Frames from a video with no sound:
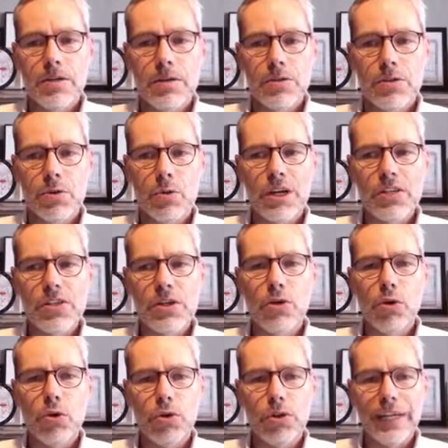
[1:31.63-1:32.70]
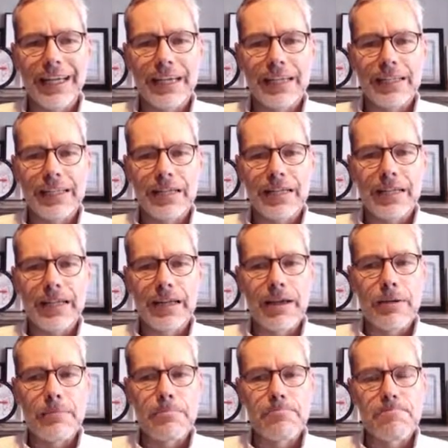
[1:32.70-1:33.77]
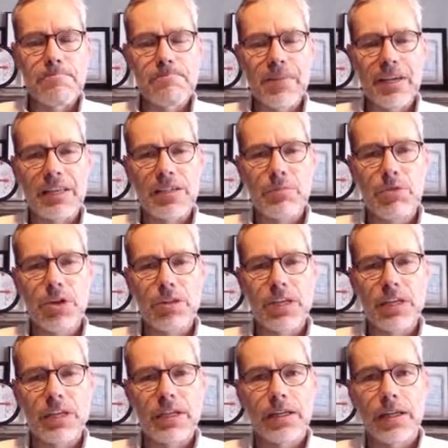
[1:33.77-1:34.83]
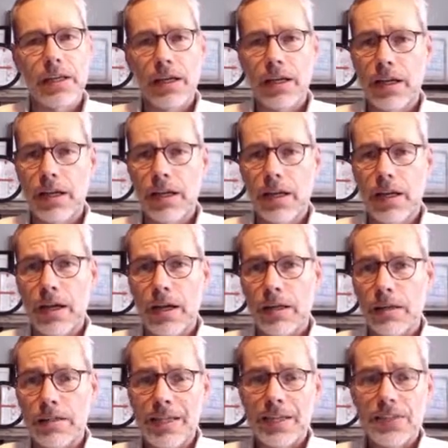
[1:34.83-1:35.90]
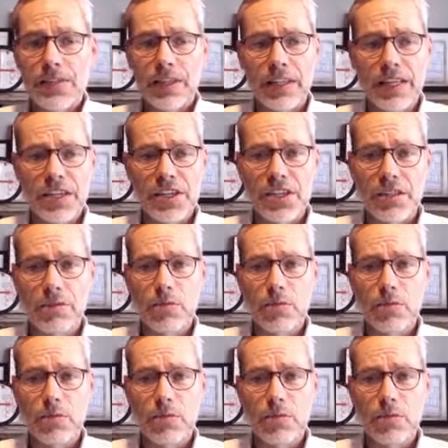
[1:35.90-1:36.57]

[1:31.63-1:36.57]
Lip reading: So what is the goal in antibiotic de-escalation?